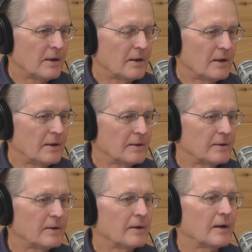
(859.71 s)

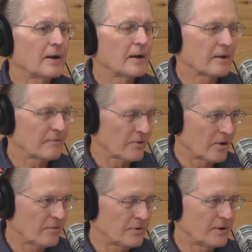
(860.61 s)
and uh, I got
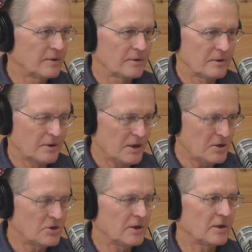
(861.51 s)
involved in
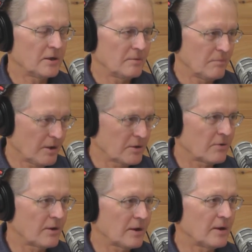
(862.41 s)
teaching and
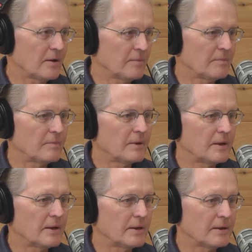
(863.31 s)
mentoring him,
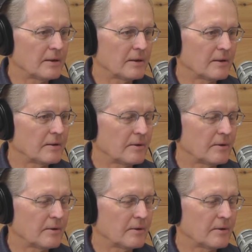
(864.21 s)
and uh,